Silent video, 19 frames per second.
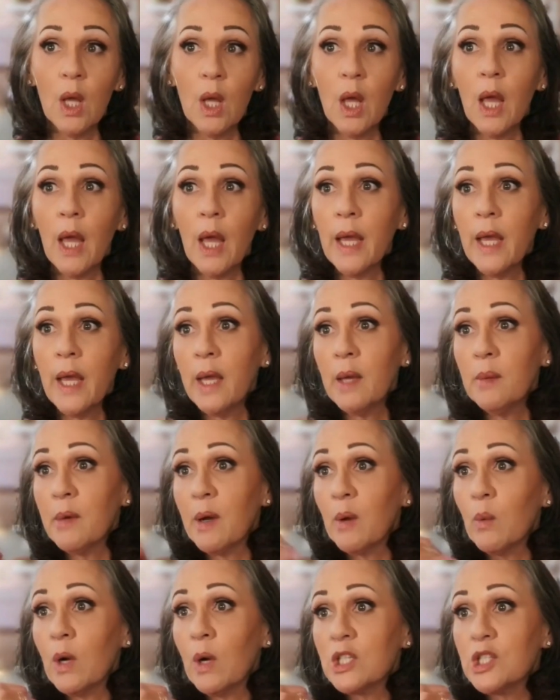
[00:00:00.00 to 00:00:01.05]
hey, my
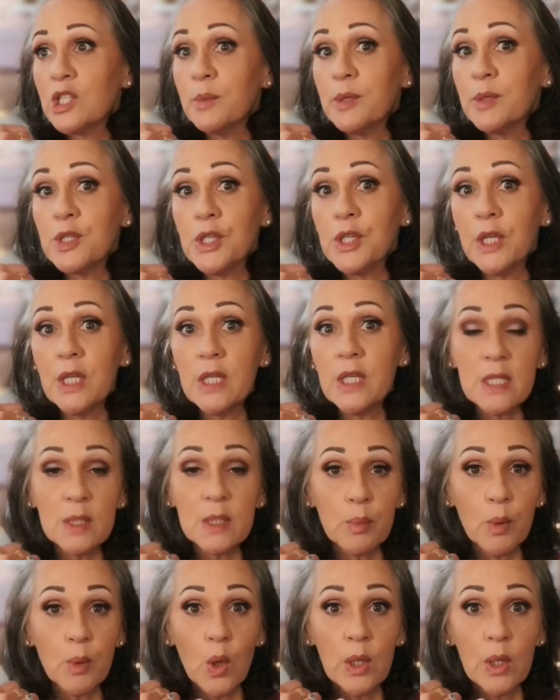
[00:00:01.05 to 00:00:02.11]
washing machine is
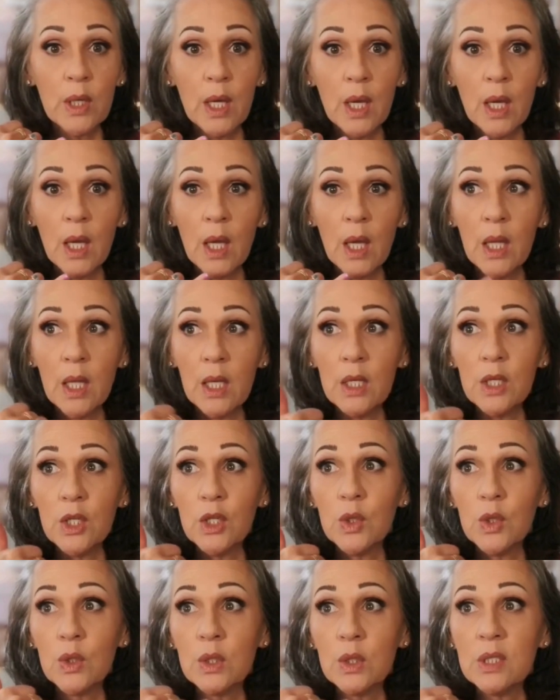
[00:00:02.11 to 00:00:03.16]
broken. You
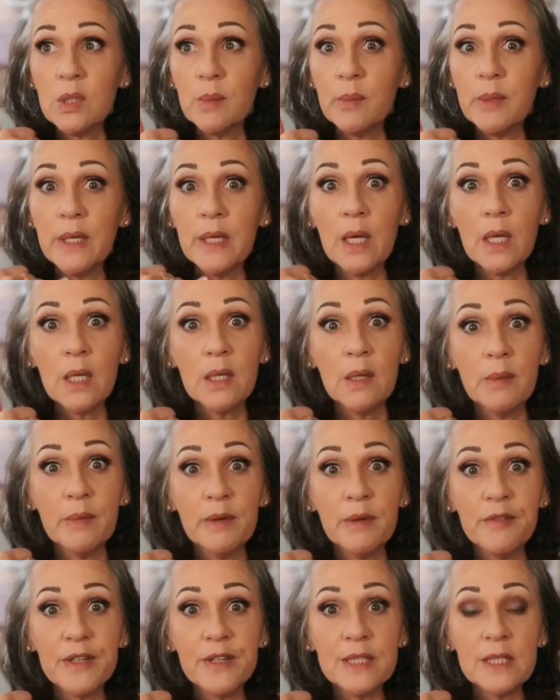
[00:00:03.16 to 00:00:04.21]
know, somebody got to come and
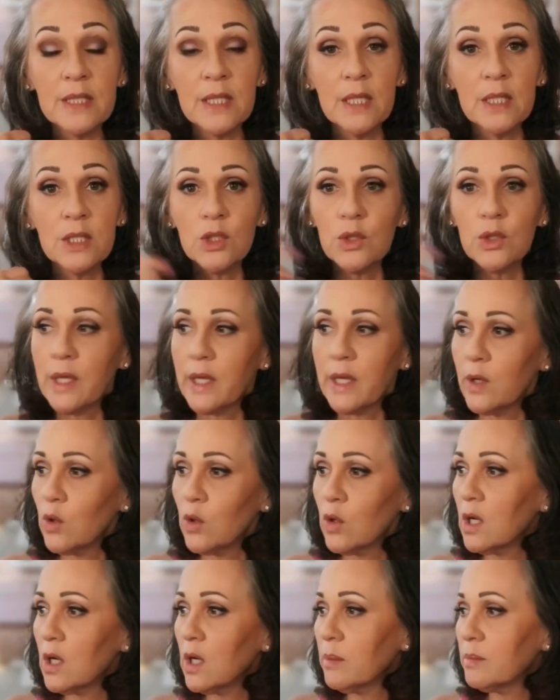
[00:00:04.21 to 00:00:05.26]
fix it. So they
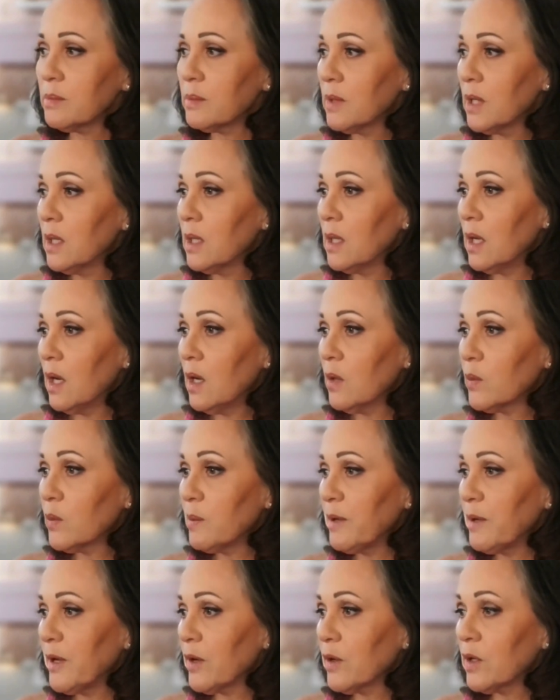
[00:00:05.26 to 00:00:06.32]
hook up a
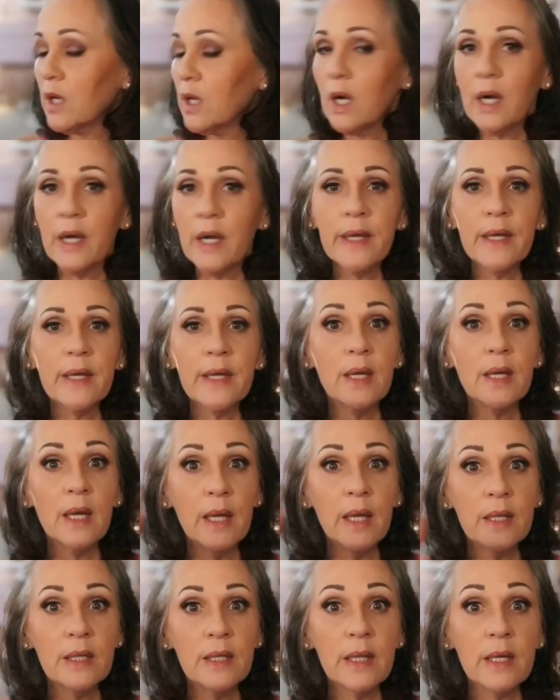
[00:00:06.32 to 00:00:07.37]
repair guy,
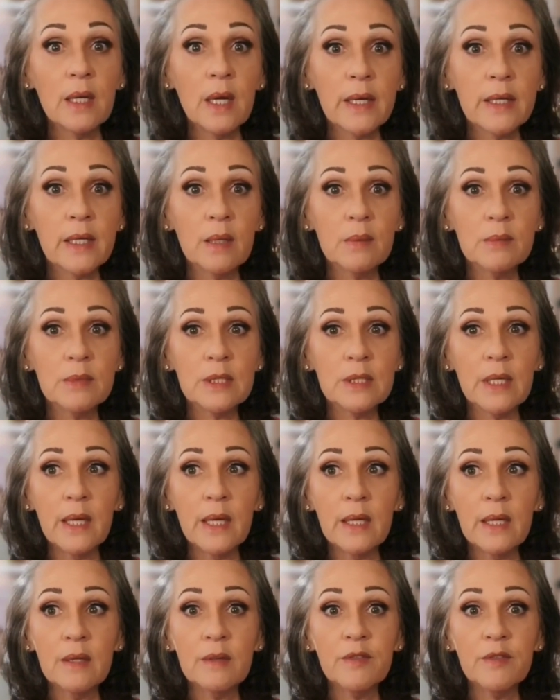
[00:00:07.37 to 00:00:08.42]
and the guy comes
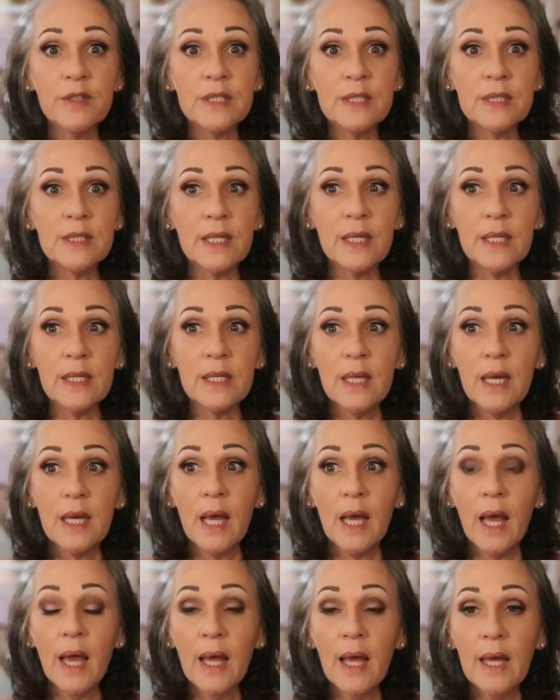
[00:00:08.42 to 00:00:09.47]
and fixes it.
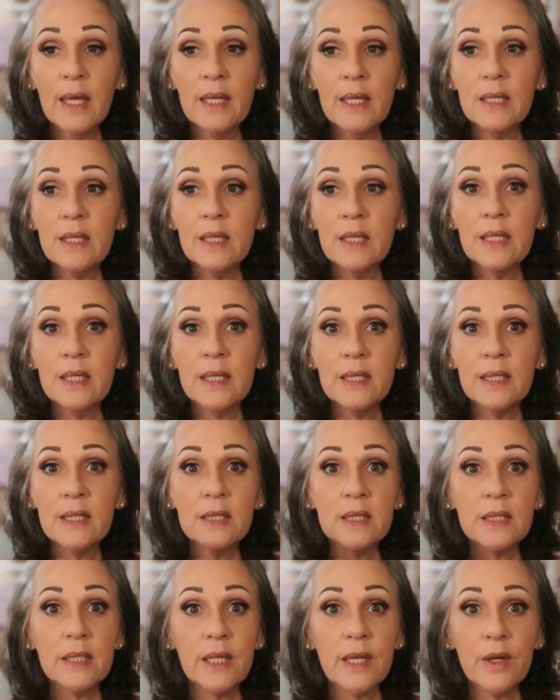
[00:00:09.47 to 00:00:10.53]
And he
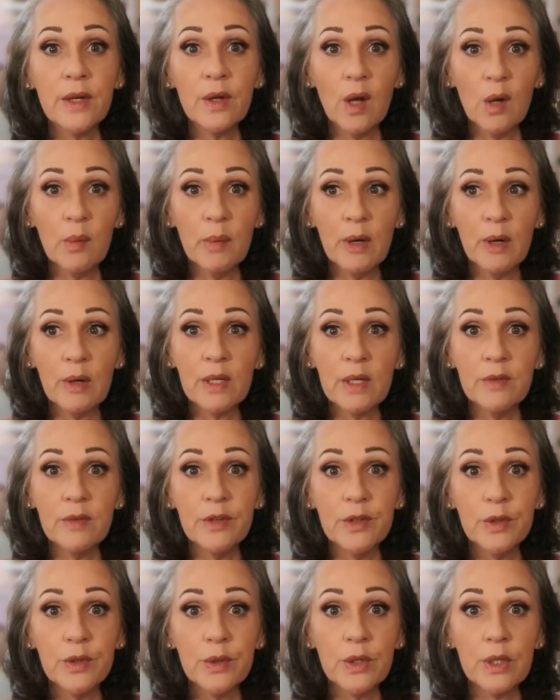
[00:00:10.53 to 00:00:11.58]
doesn't care about giving
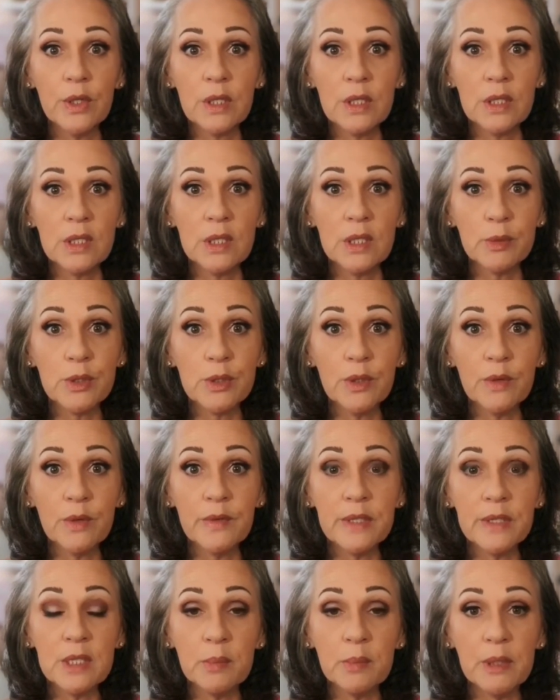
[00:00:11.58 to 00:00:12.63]
you good customer
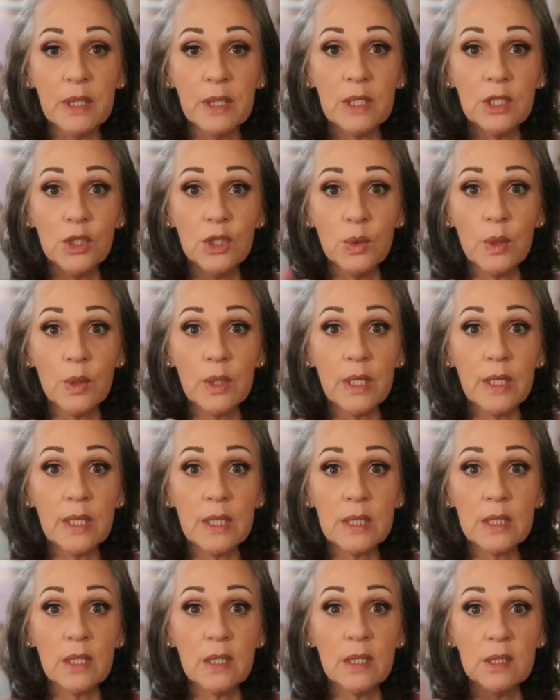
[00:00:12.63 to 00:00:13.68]
service because you are not his
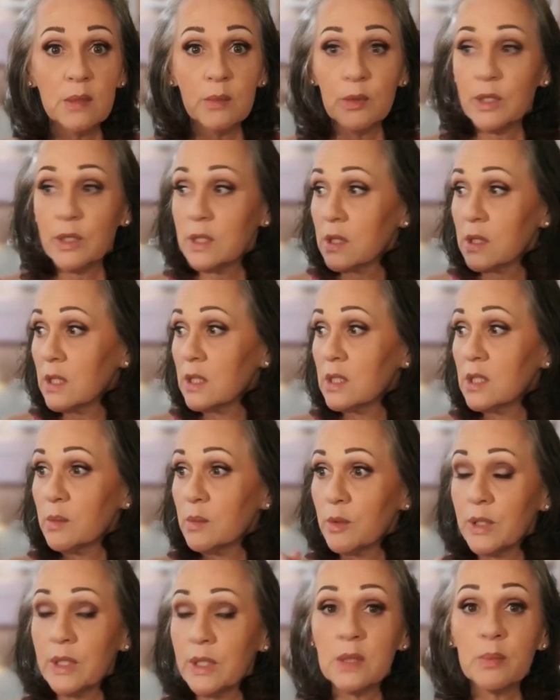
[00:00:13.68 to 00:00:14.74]
customer. His
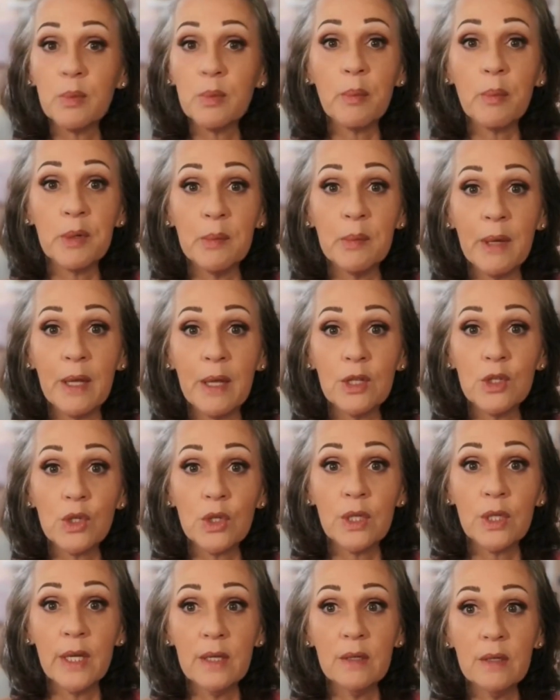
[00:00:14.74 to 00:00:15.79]
customer is the property manager.
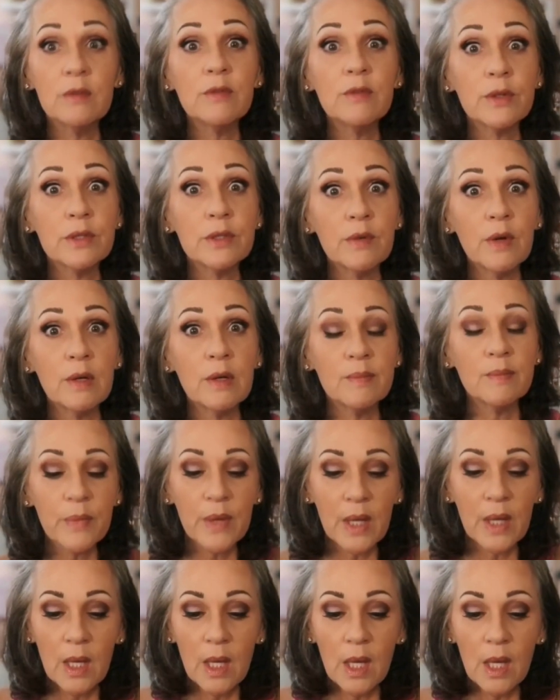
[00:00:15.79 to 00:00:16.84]
Okay, first of all.
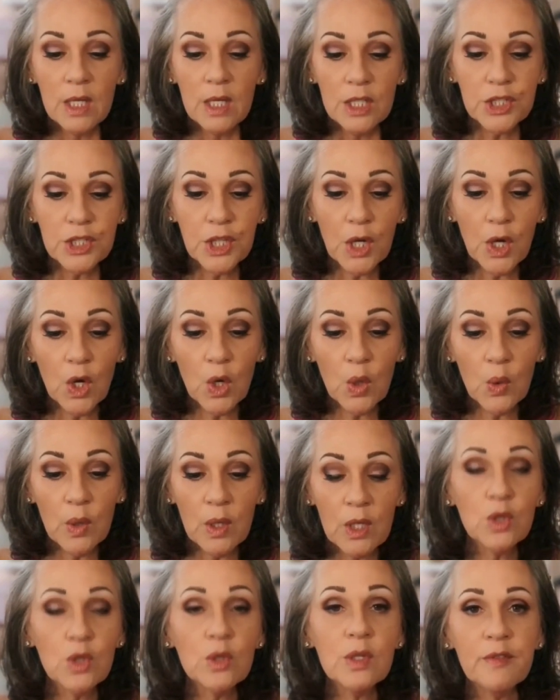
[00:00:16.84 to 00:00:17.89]
So
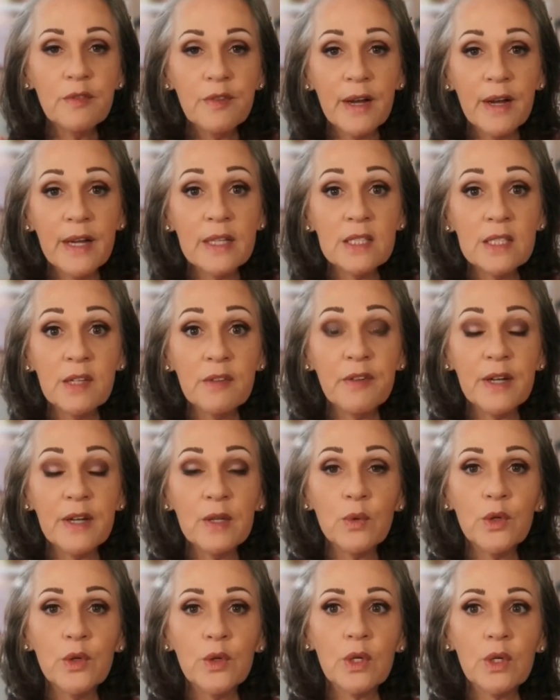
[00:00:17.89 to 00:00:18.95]
you define
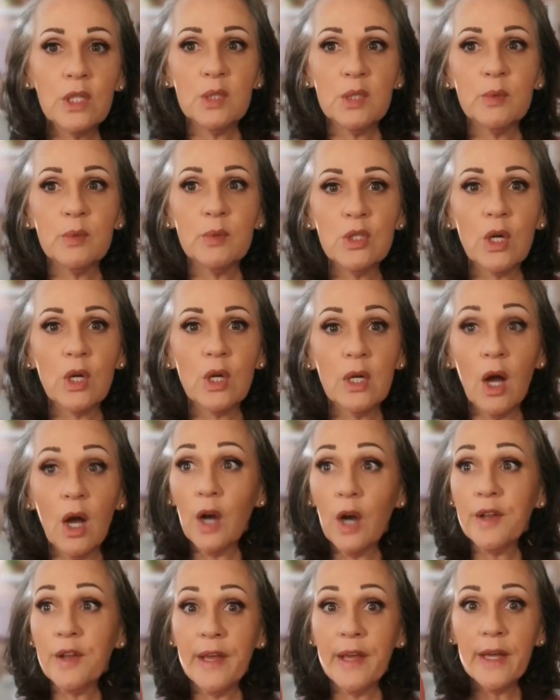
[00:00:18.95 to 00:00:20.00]
who your customers are.
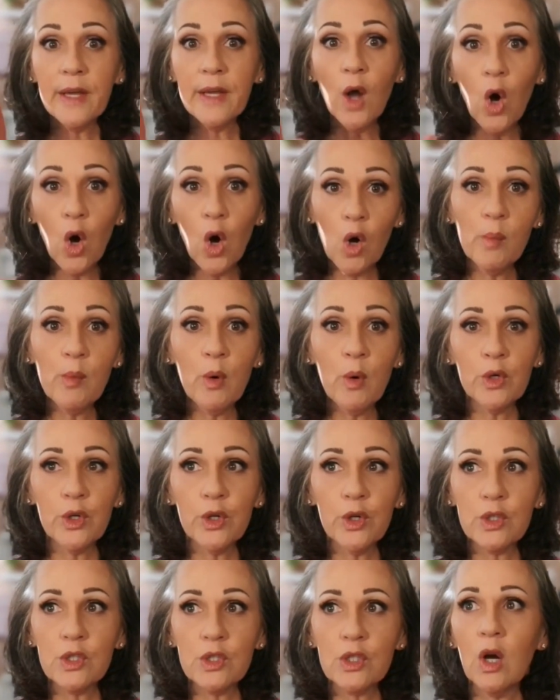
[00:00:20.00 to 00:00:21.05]
Are they
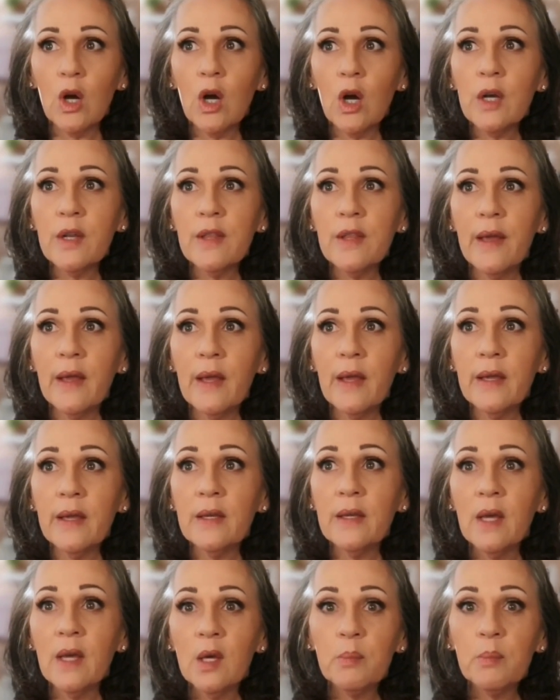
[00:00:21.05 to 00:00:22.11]
homeowners? Are they
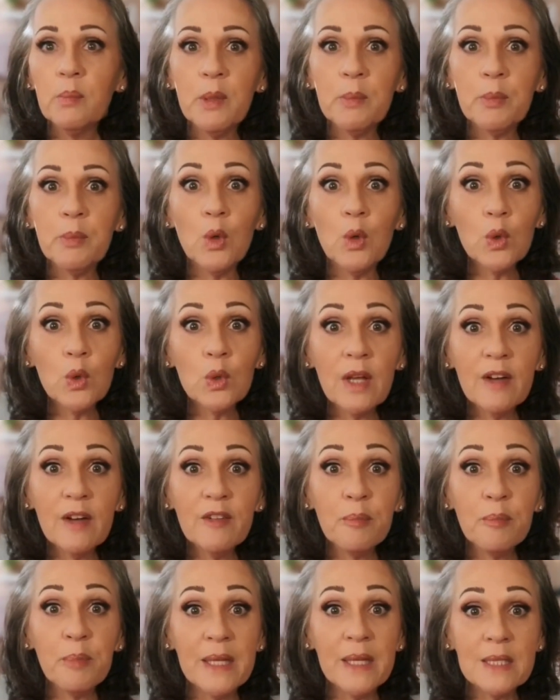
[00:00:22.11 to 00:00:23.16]
people who love
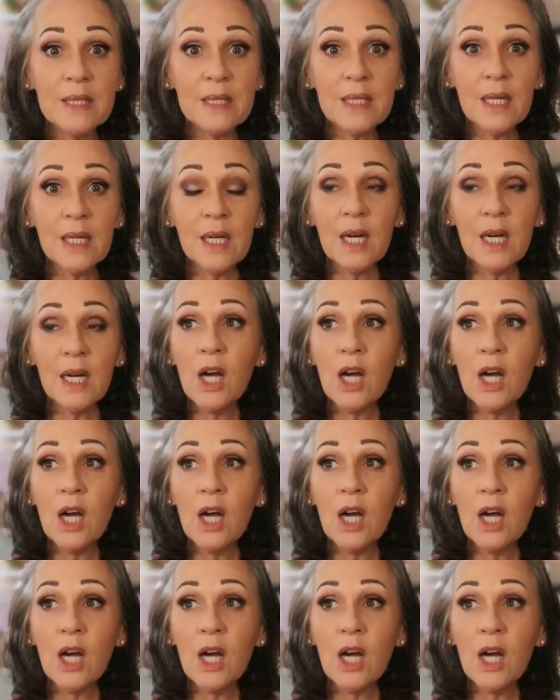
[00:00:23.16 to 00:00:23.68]
pizza?